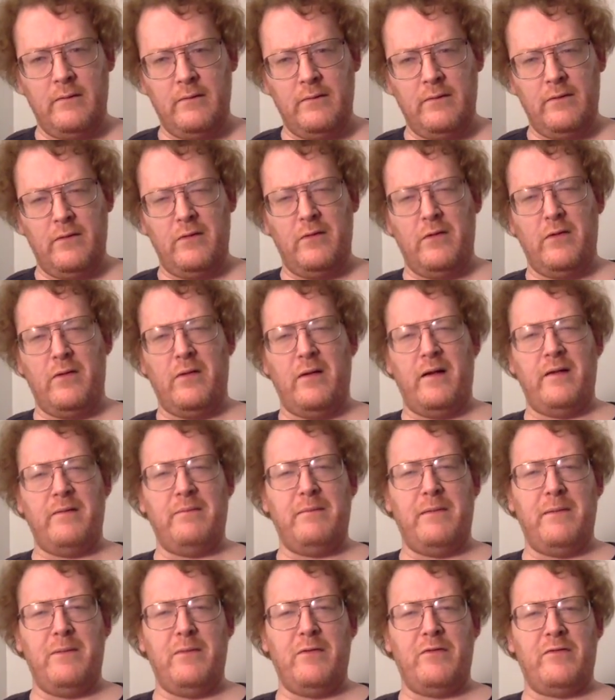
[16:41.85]
No, no, I,
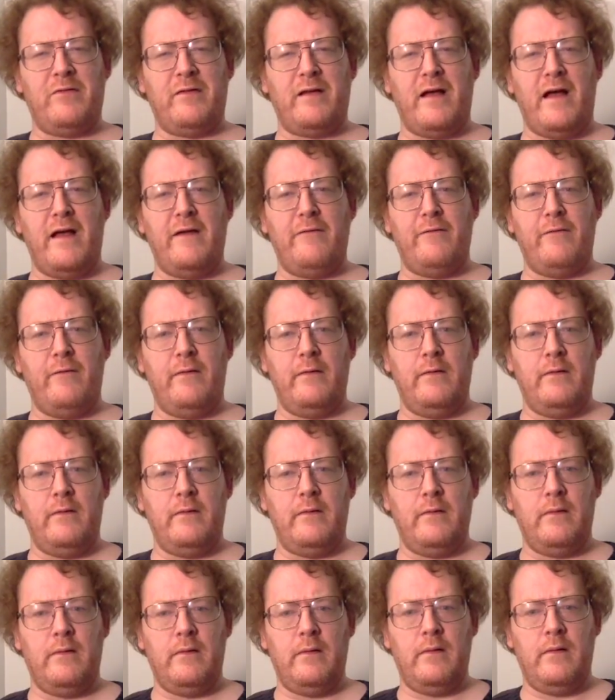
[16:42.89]
maybe it was Skyfall.
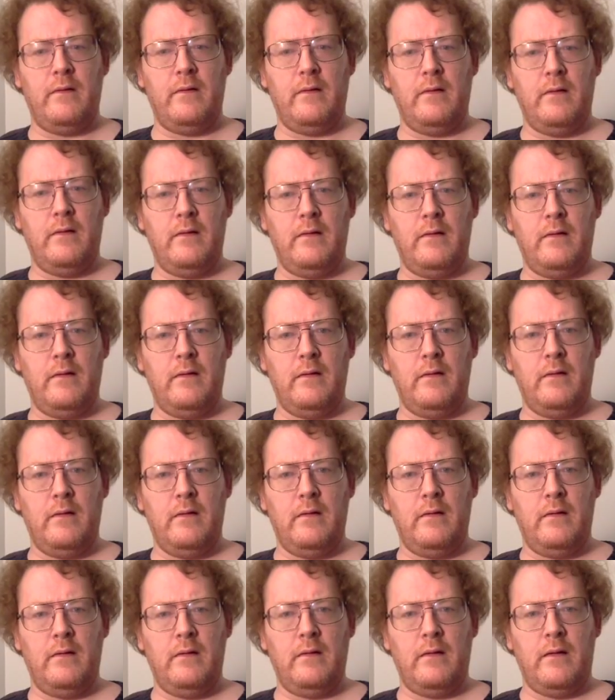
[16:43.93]

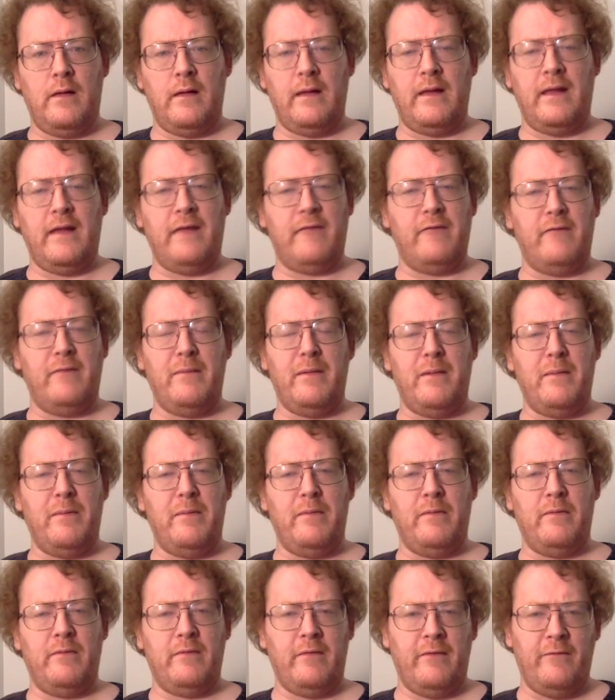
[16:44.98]
I can't
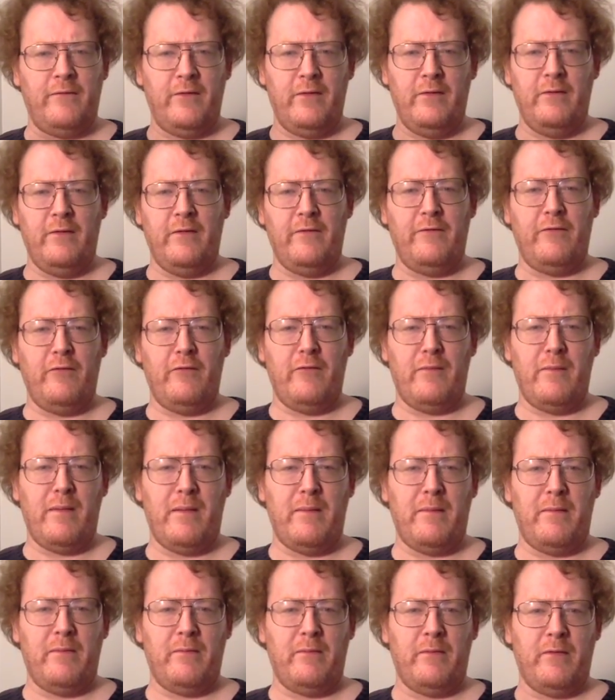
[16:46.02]
remember. If you if you
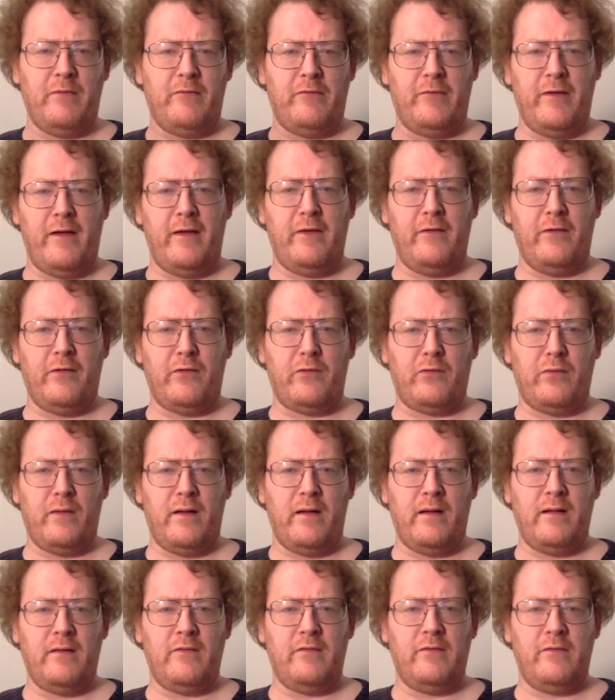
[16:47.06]
remember which Daniel
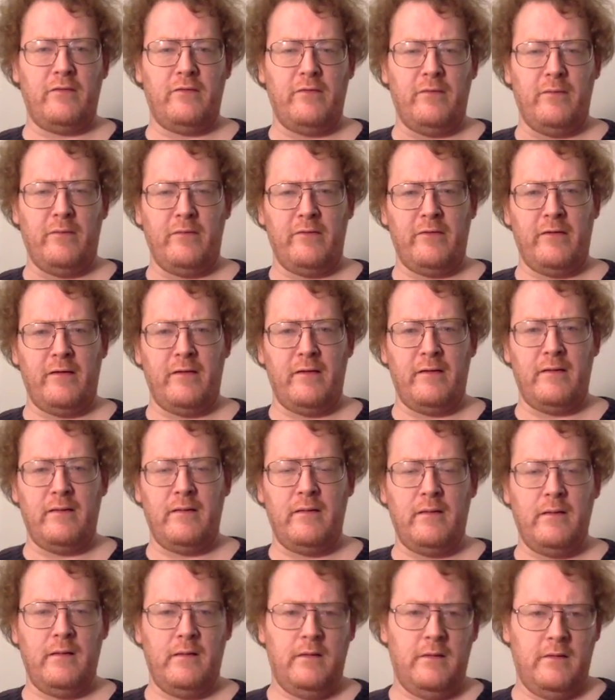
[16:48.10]
Craig she was in,
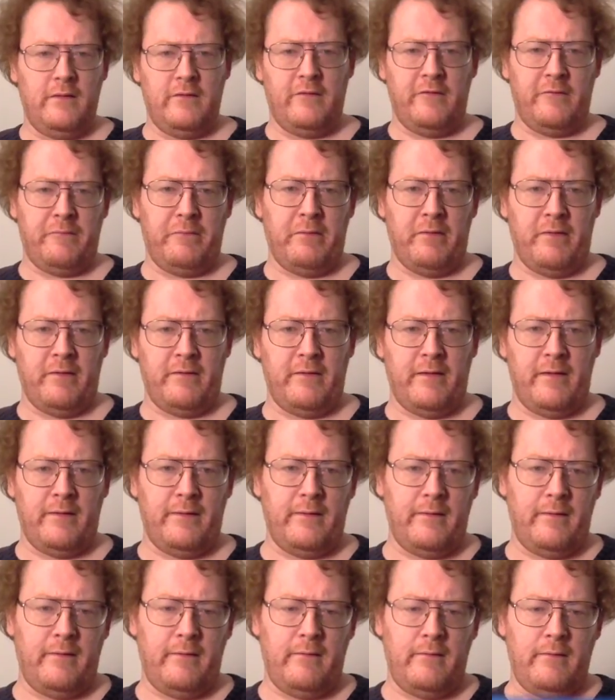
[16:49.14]
just put it down
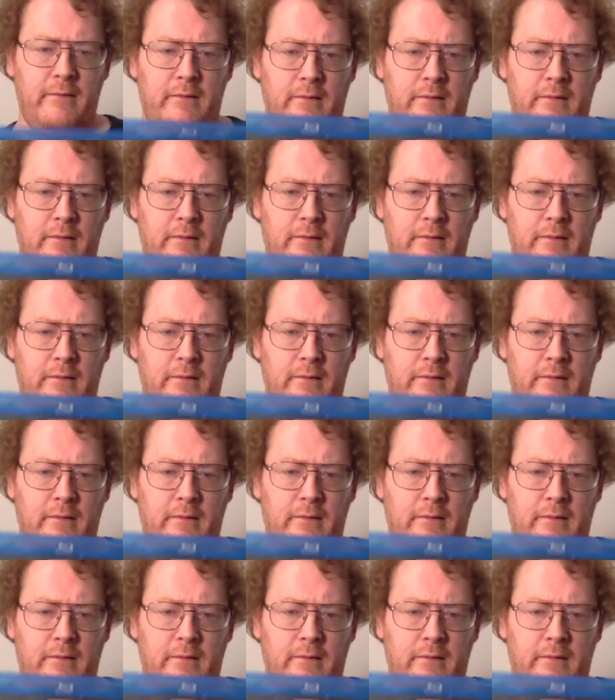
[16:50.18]
there.